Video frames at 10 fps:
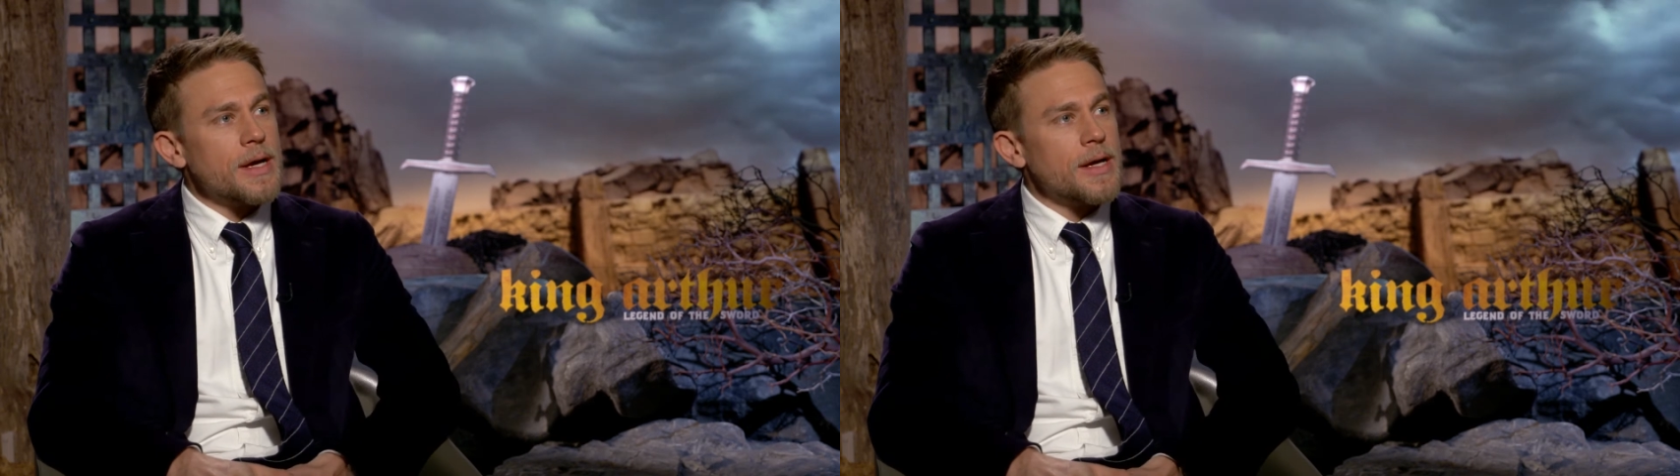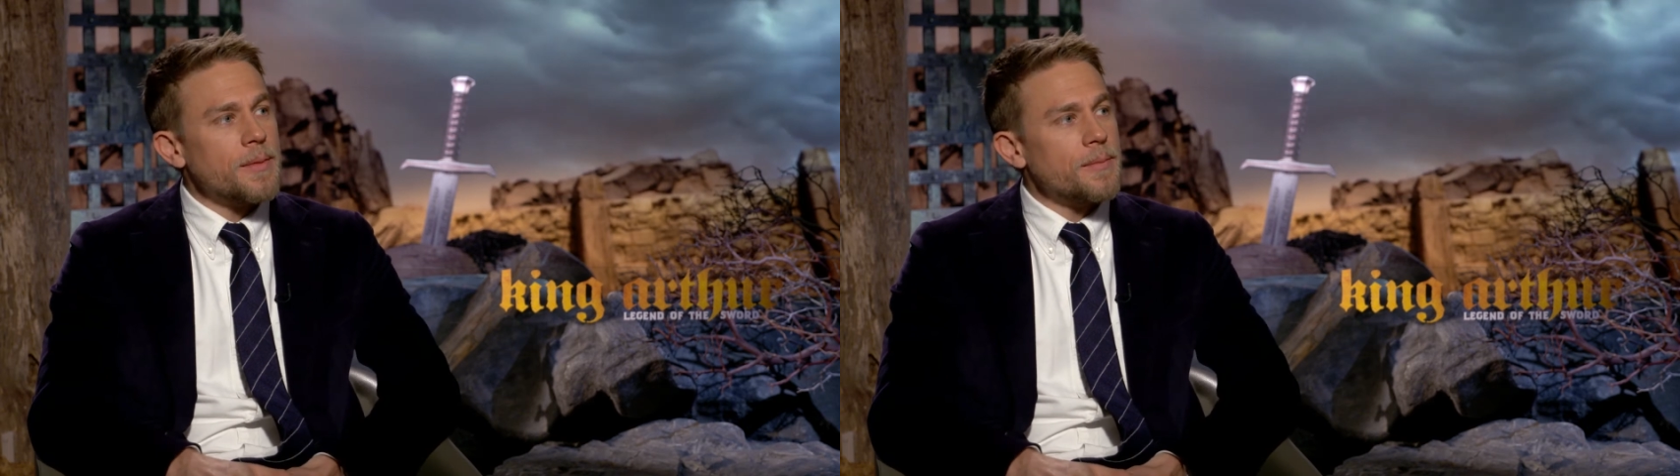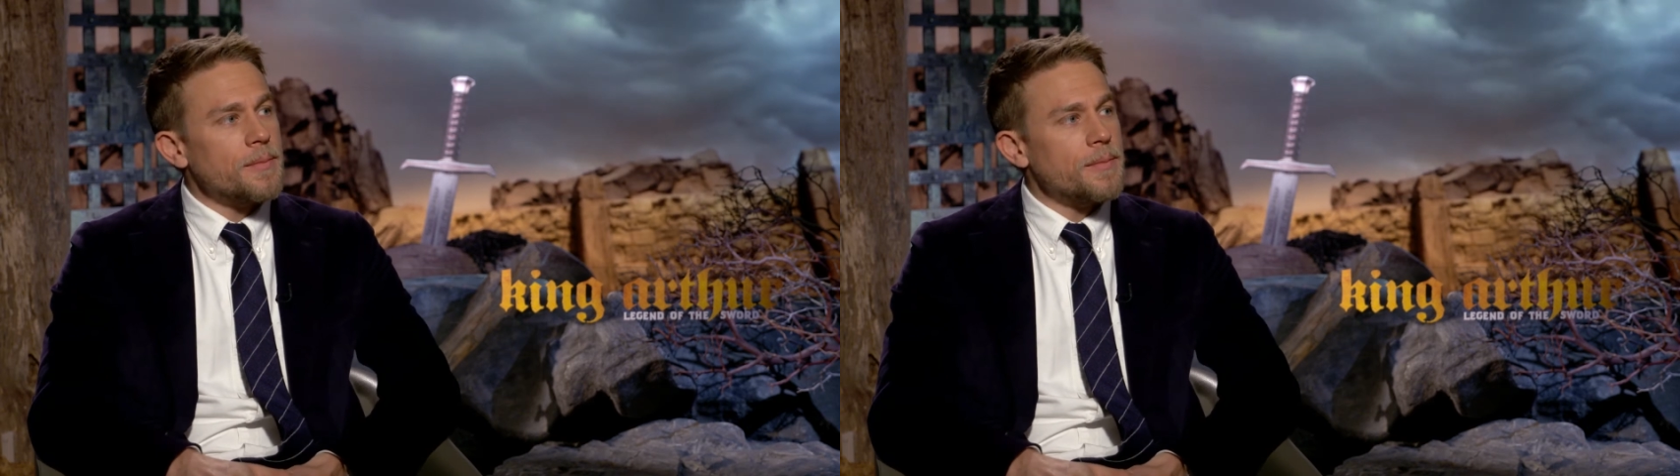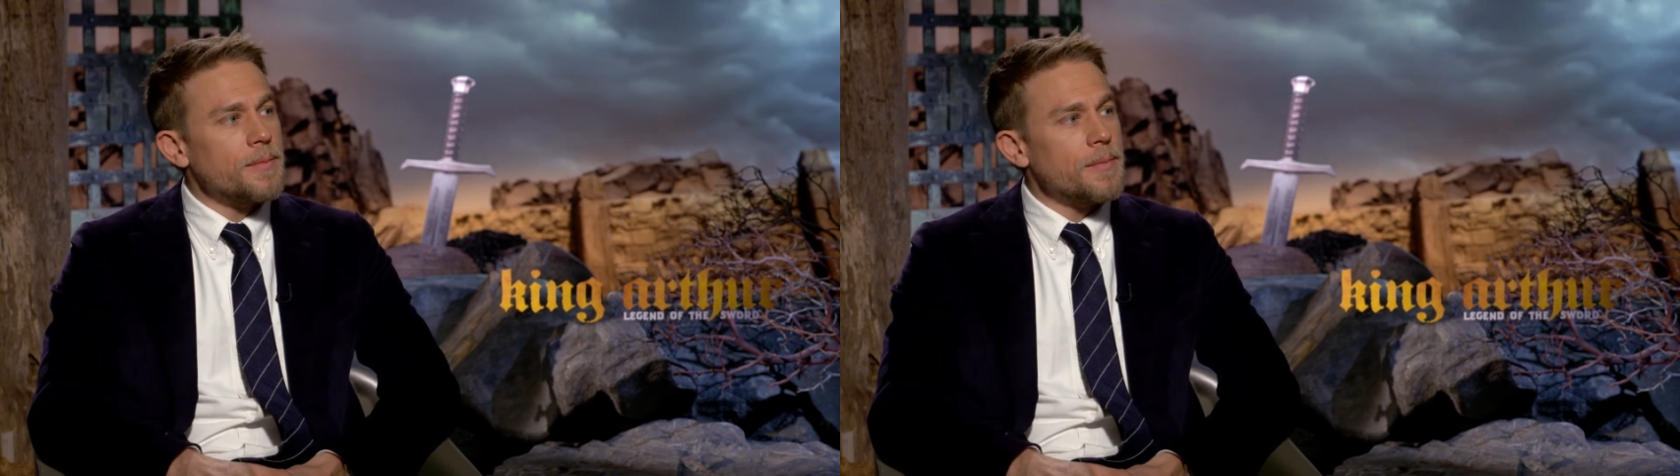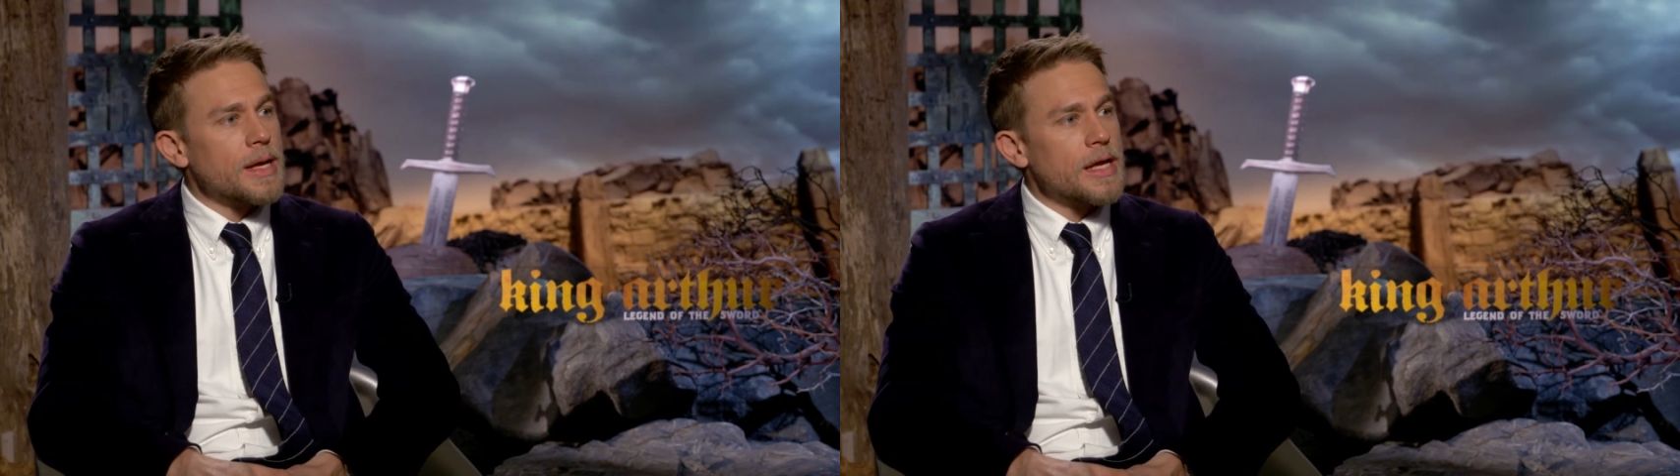Um,
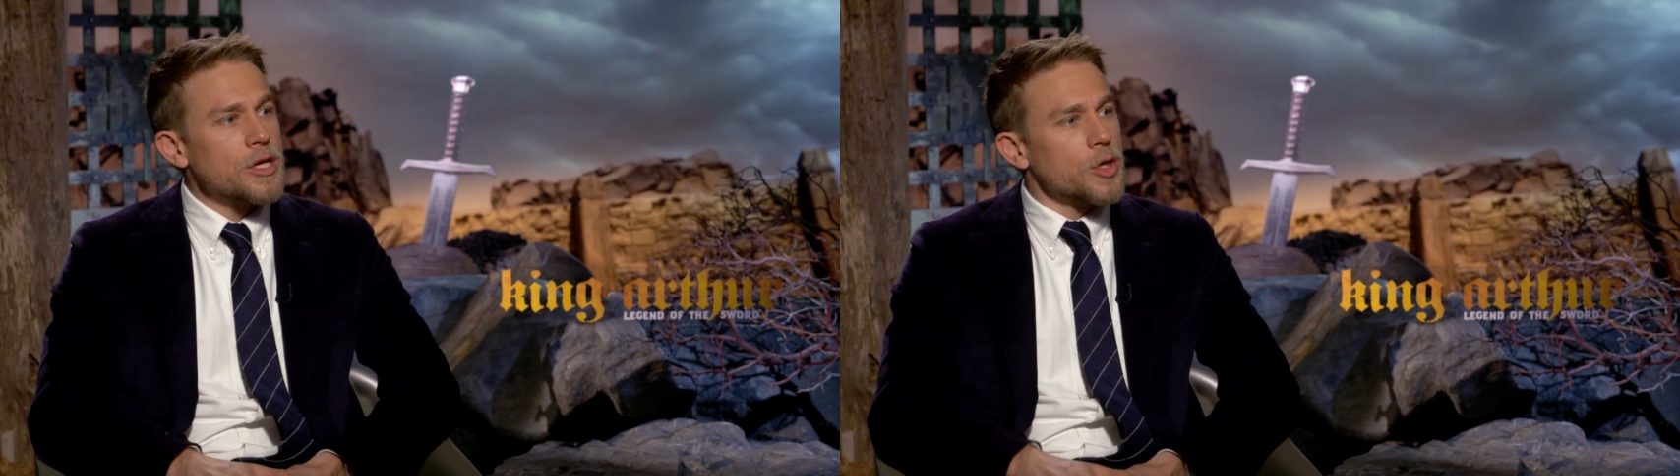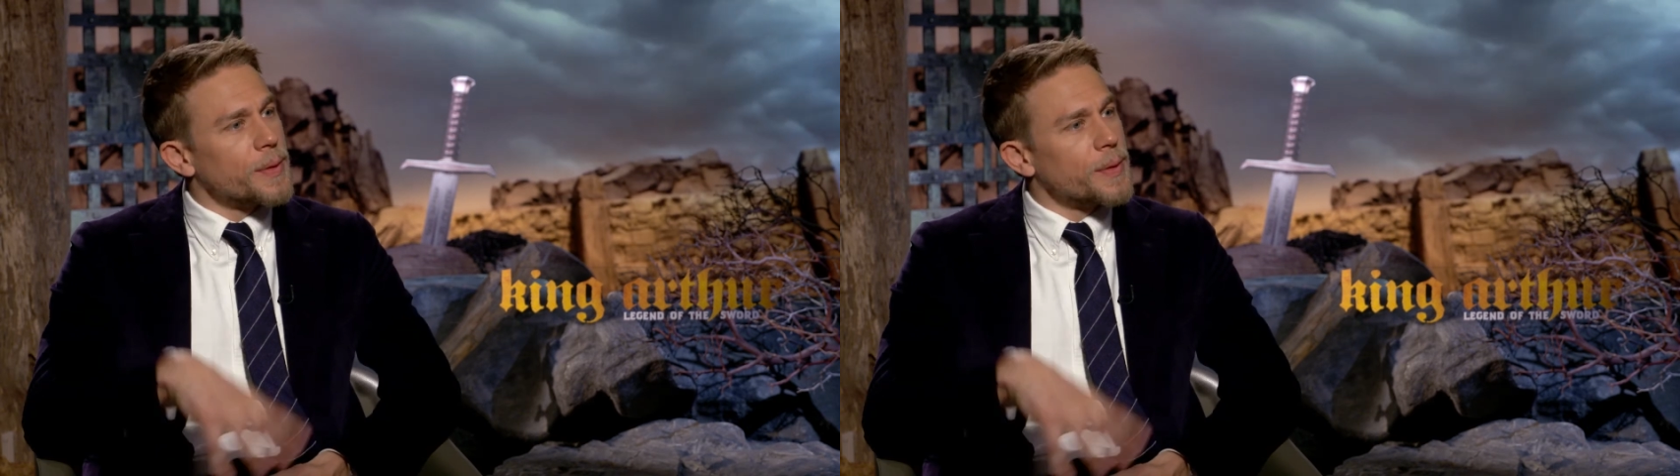you know,